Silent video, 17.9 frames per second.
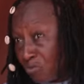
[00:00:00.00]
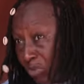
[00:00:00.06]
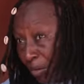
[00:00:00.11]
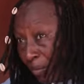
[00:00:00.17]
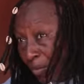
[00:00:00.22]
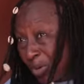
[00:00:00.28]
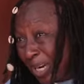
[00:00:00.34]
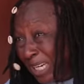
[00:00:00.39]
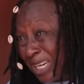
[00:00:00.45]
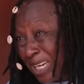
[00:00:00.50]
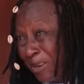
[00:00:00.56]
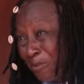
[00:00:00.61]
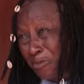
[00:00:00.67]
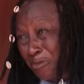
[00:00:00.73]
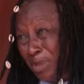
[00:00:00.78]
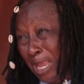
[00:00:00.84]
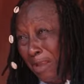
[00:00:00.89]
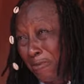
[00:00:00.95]
from when I did the
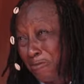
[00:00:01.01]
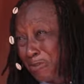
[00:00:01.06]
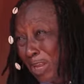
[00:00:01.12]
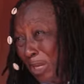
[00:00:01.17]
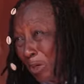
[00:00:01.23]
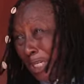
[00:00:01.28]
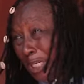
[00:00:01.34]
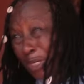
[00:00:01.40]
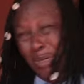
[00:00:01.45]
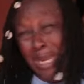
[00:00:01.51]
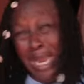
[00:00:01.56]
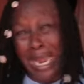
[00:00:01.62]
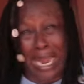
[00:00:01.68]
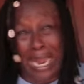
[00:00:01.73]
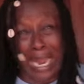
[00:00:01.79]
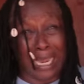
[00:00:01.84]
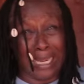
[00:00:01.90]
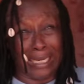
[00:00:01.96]
fear, fear not there.
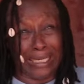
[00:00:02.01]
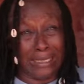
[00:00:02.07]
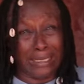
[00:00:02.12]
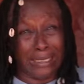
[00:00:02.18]
Ah,